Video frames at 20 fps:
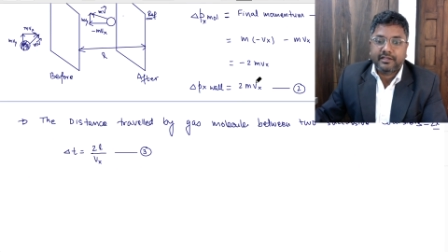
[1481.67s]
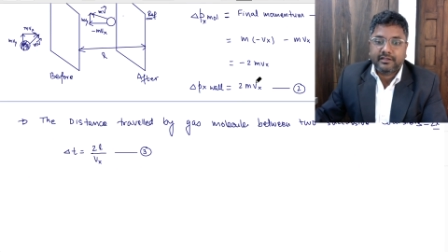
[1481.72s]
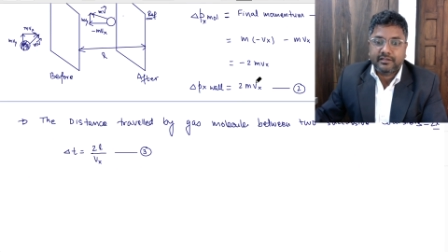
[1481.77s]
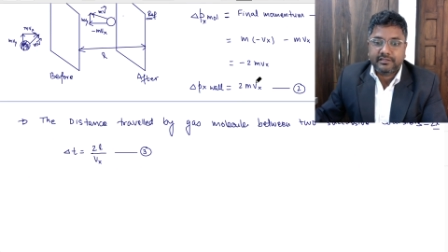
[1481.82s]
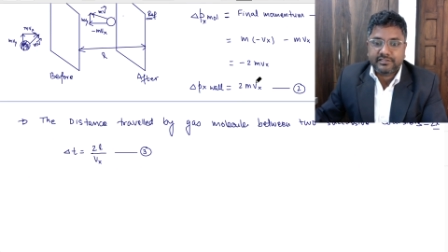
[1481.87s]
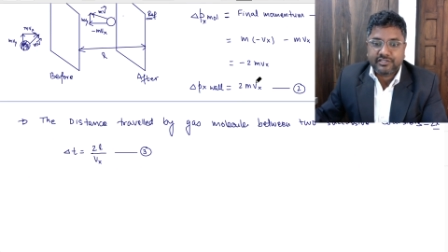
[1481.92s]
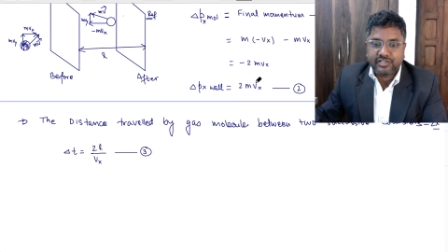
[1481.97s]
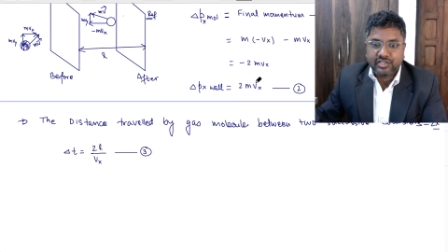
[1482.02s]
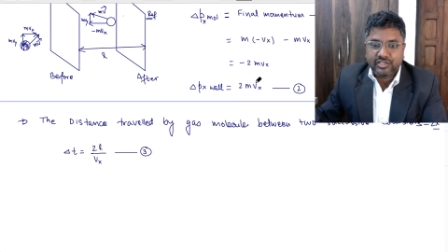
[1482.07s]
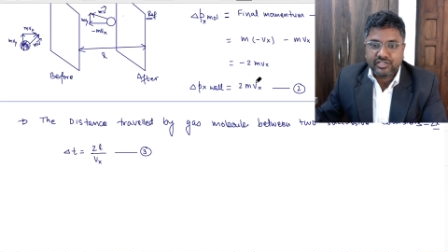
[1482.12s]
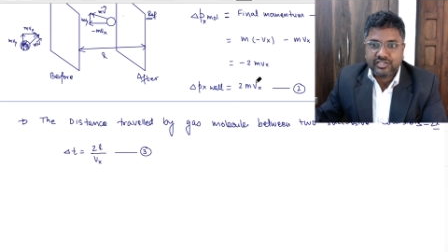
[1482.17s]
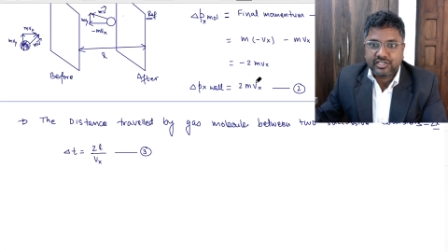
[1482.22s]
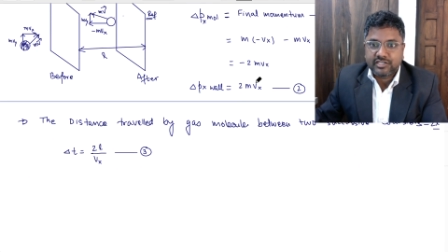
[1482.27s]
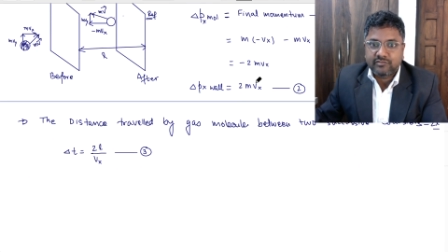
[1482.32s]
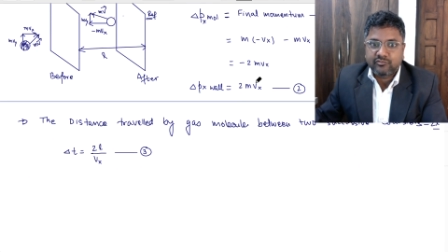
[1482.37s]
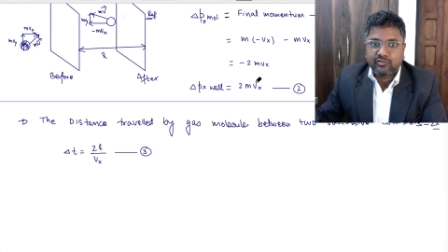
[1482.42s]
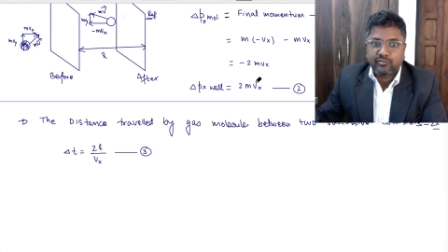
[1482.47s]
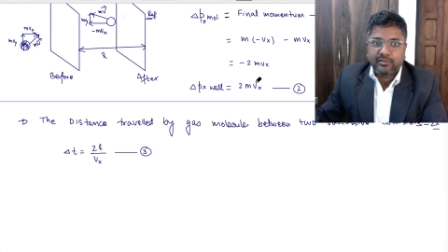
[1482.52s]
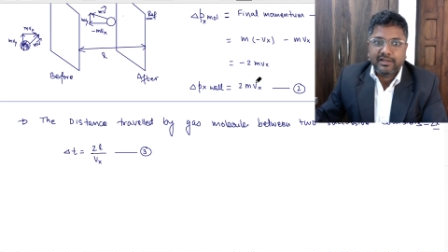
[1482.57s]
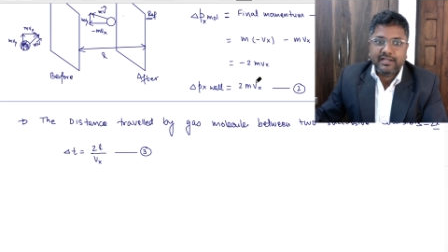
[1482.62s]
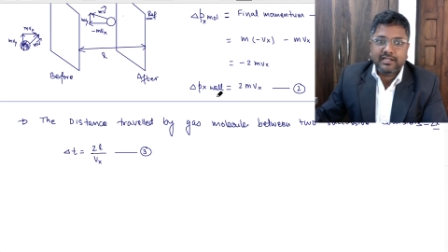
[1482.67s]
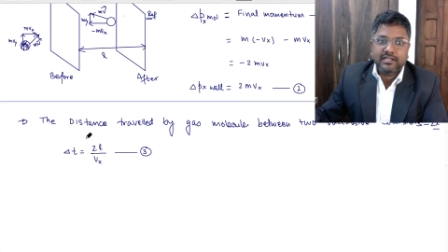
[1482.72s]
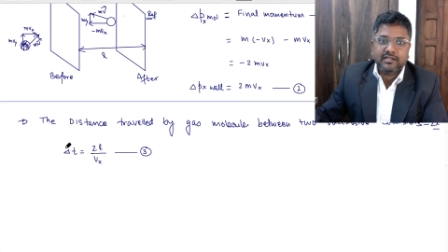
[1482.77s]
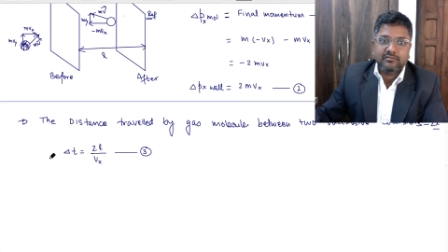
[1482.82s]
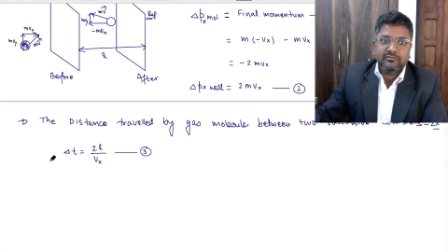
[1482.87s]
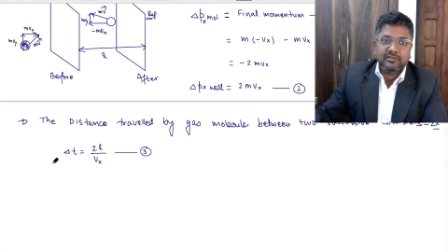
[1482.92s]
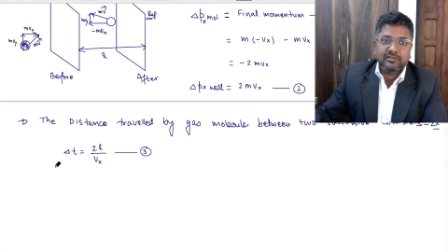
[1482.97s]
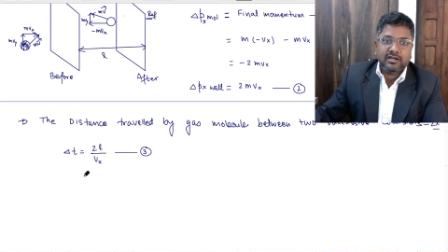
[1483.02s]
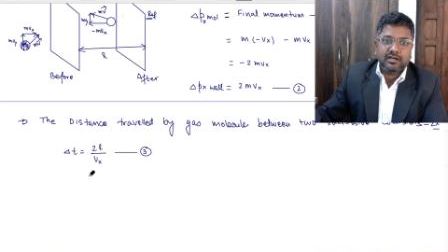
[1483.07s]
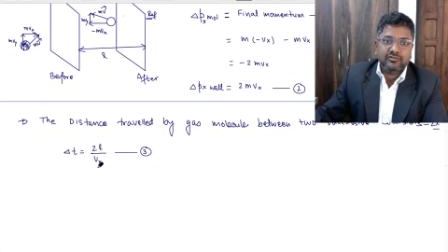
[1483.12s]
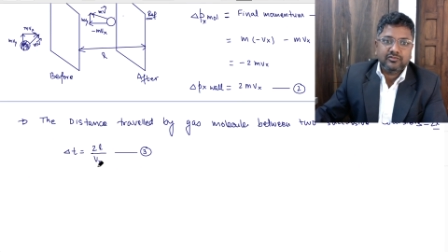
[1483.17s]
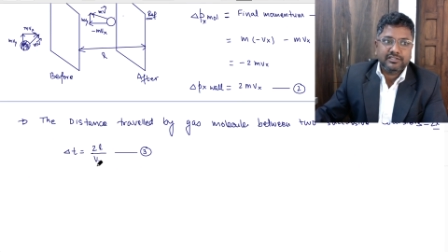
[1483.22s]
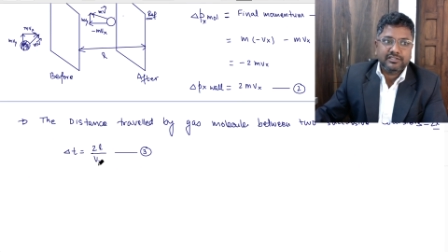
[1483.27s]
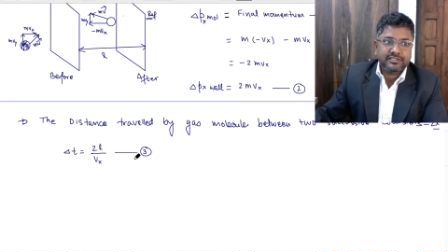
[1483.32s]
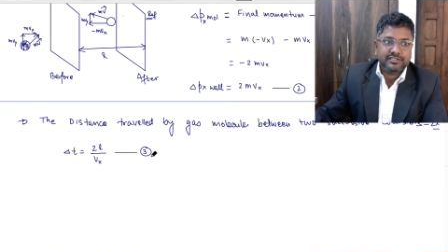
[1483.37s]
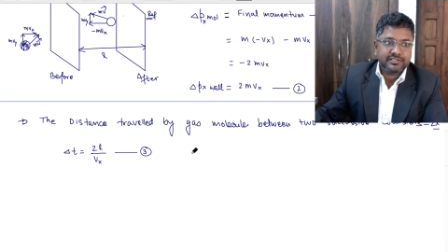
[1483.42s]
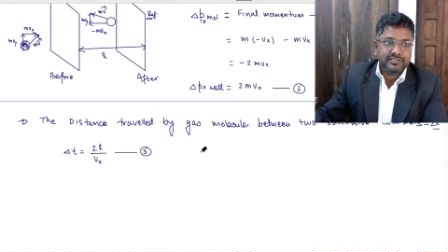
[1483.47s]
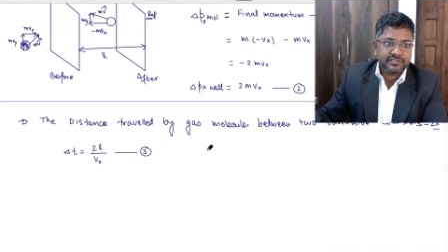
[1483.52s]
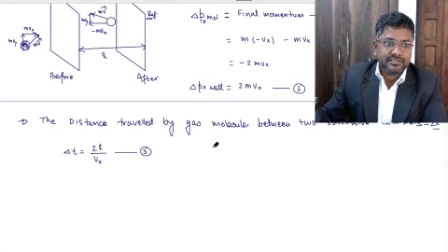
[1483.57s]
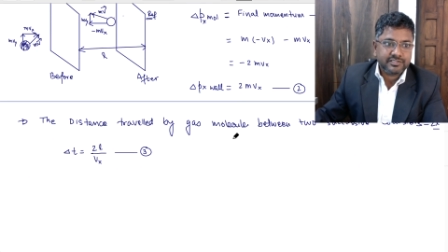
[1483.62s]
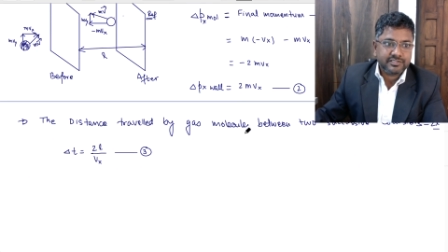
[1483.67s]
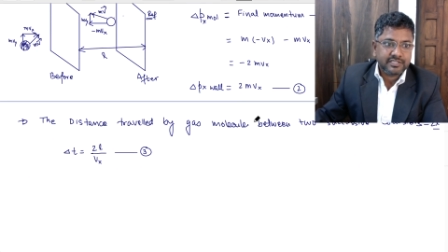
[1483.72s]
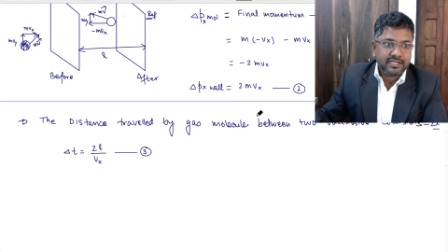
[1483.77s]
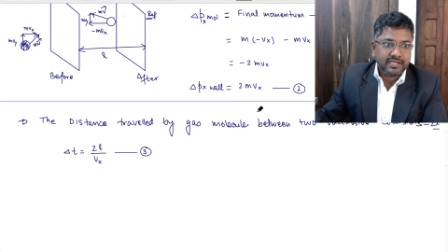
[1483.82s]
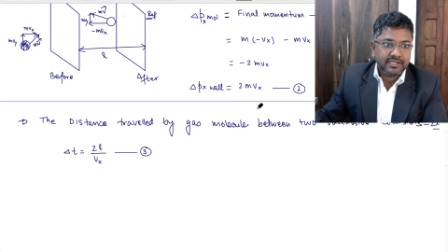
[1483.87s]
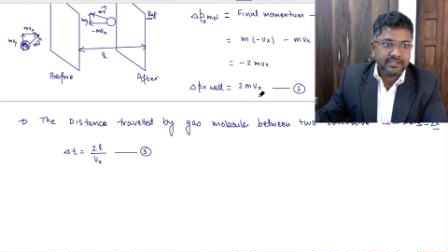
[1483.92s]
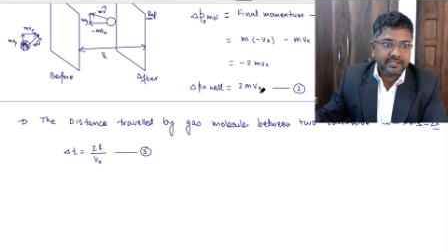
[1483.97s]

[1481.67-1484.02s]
change in momentum. Now this is time.